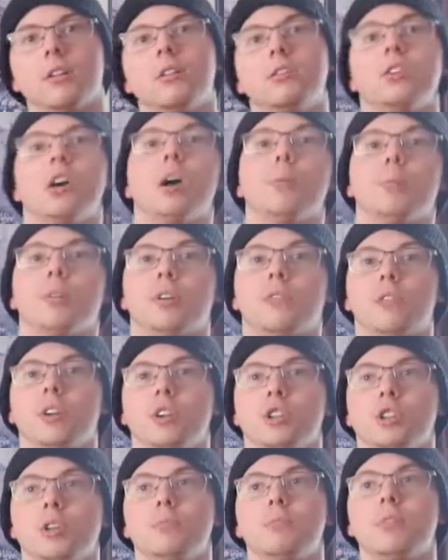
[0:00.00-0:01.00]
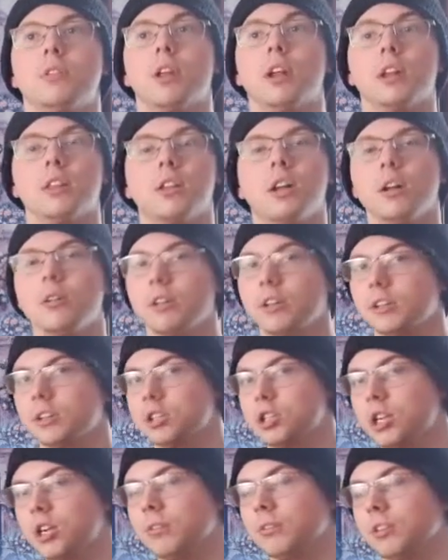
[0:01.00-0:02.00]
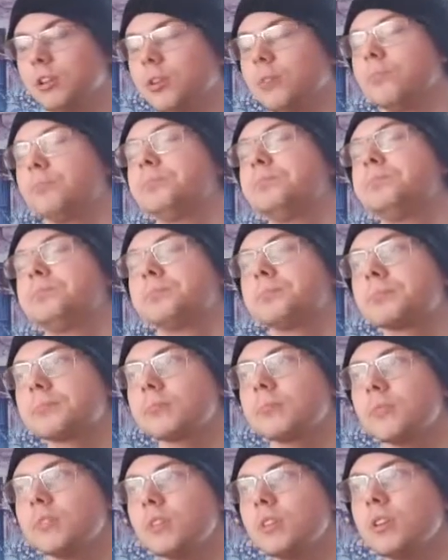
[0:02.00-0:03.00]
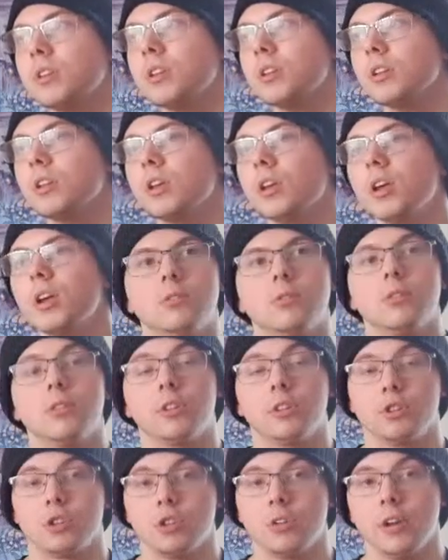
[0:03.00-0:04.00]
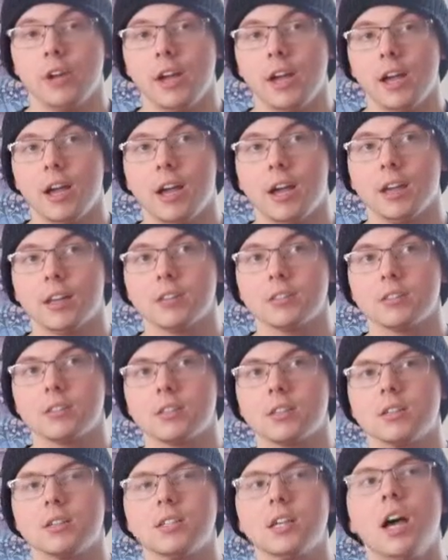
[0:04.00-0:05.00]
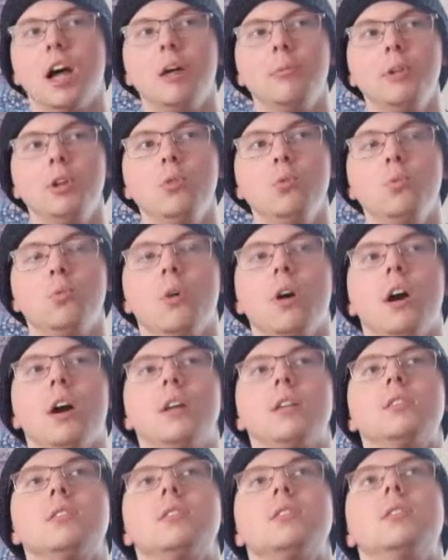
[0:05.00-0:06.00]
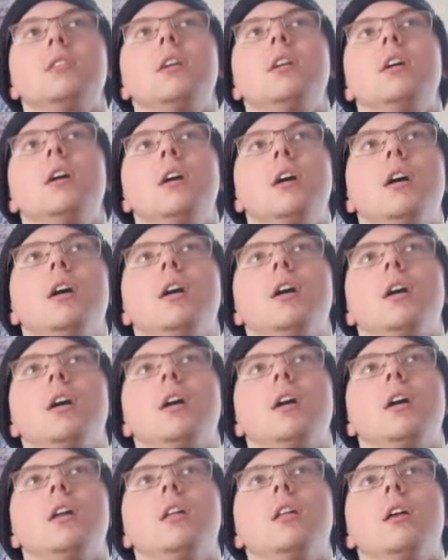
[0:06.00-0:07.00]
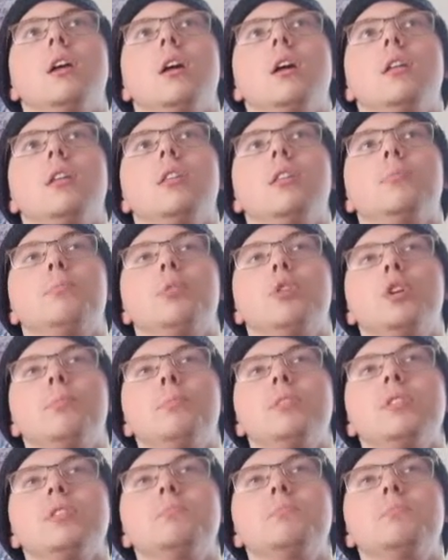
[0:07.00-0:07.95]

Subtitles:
the topic of Egypt that I thought I'd like to share with you. With a show of hands, can tell me what the purpose